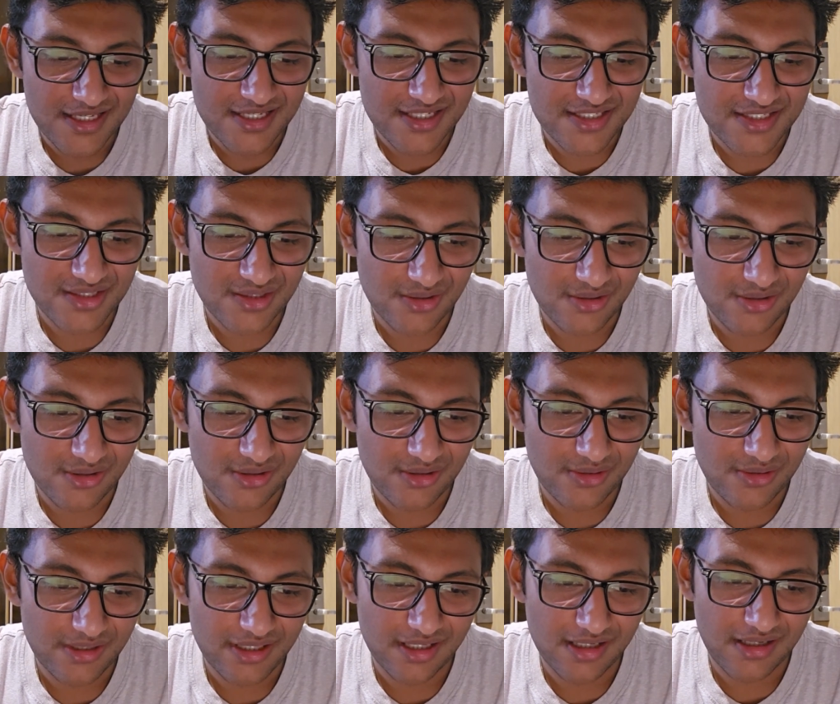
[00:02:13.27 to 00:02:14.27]

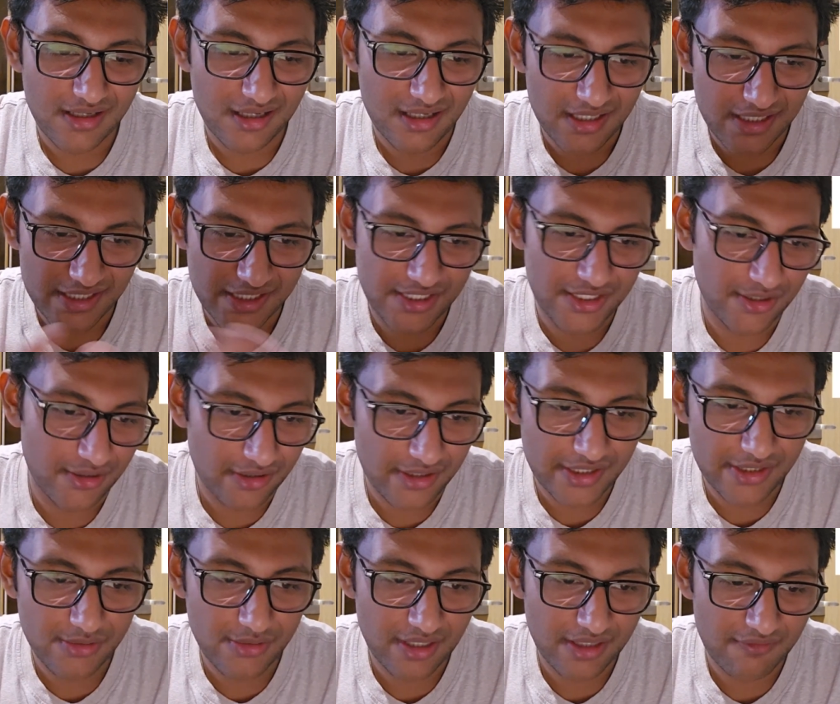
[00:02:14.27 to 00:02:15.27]
So here
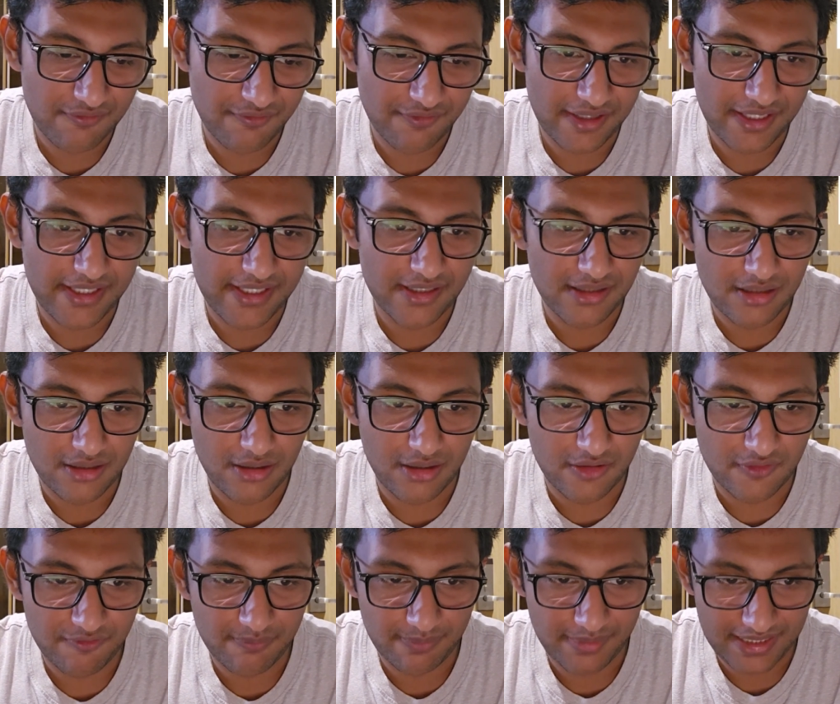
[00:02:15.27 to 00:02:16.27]
you can find a lot
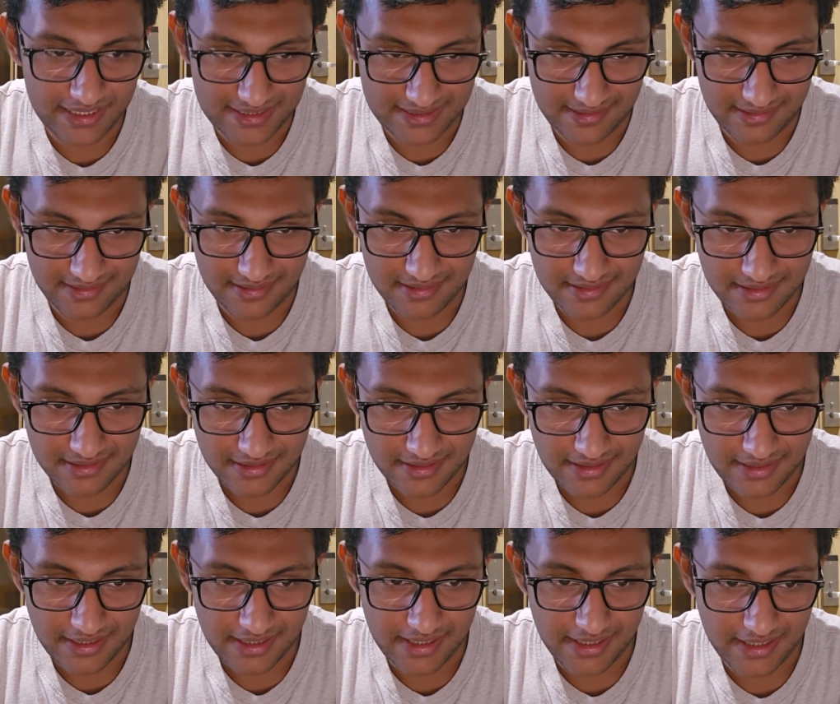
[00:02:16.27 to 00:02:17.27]
of places,
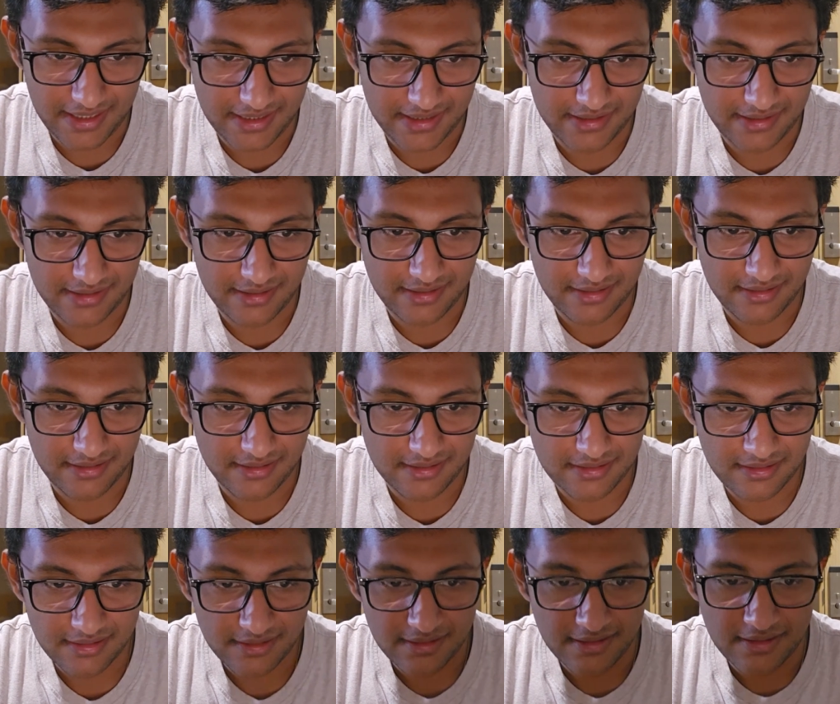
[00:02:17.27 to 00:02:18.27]
and
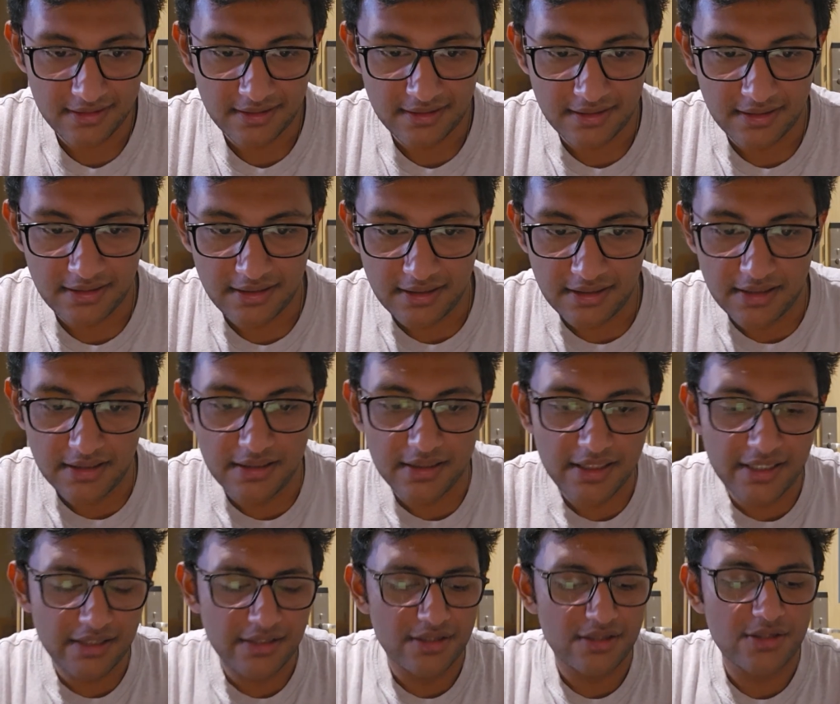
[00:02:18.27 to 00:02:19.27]

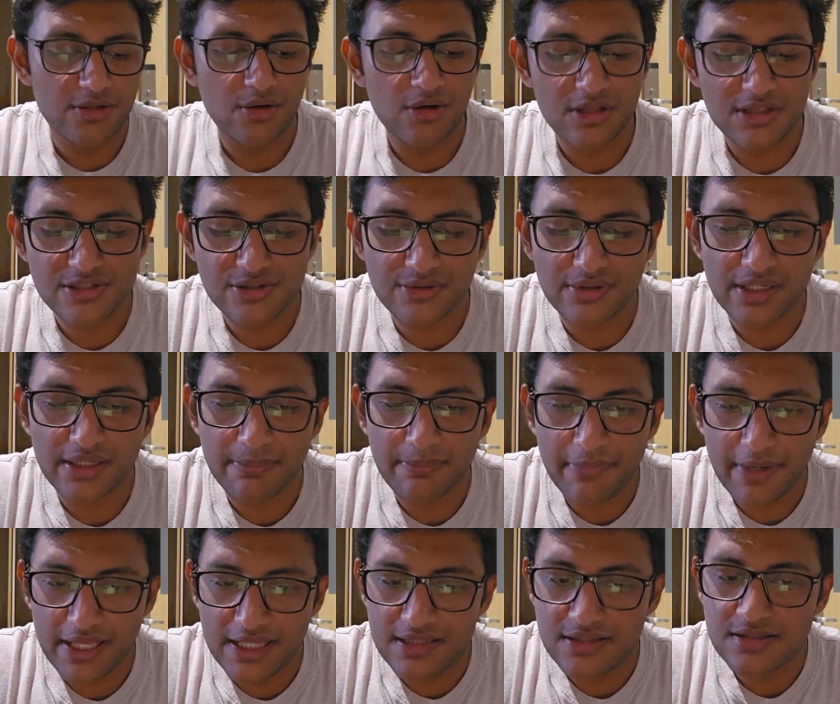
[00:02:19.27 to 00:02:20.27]
it also
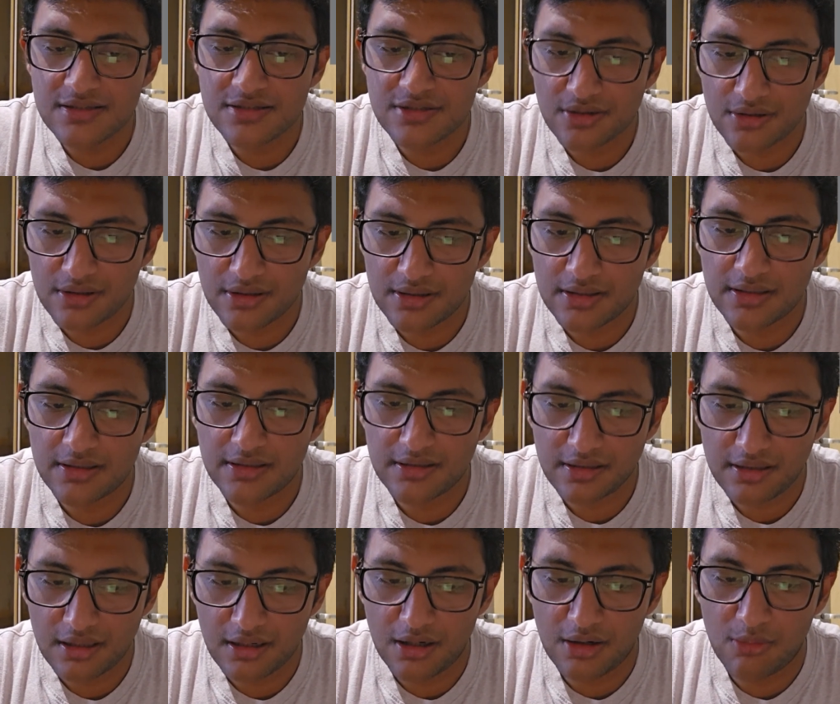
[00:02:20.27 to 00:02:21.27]
depends
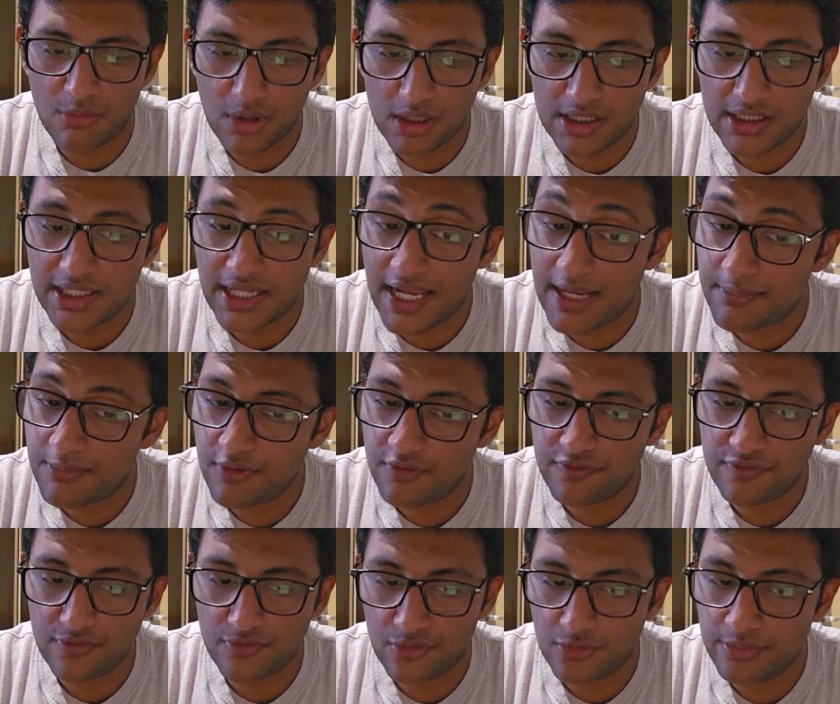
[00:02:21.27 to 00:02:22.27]
on what type of
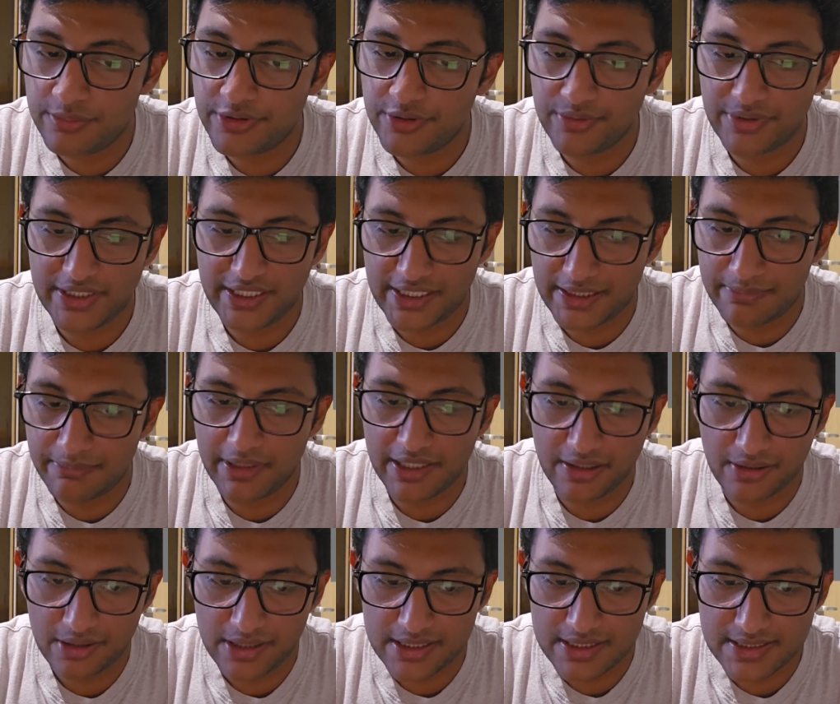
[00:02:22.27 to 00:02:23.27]
room you need,
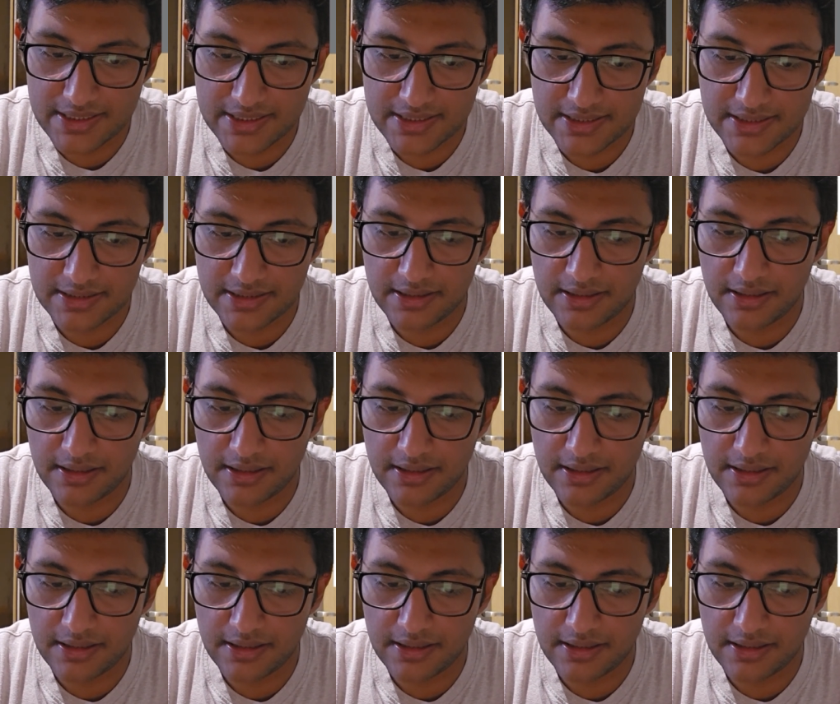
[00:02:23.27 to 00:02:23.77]
because